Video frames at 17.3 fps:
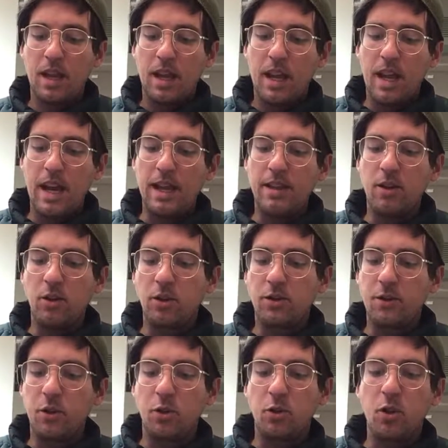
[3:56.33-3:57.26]
And those of
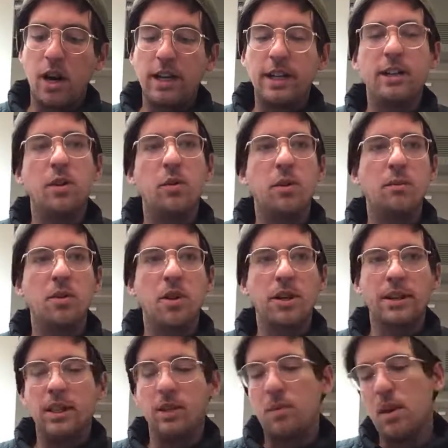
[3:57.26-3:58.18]
you who tried it know what I'm
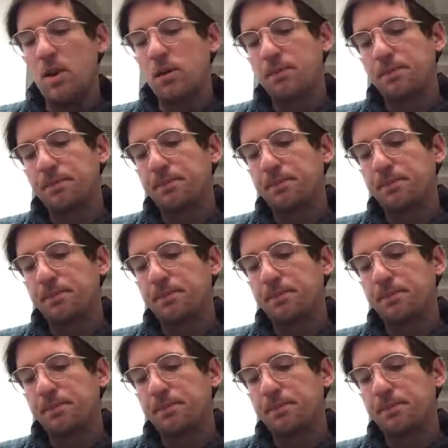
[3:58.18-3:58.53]
talking about.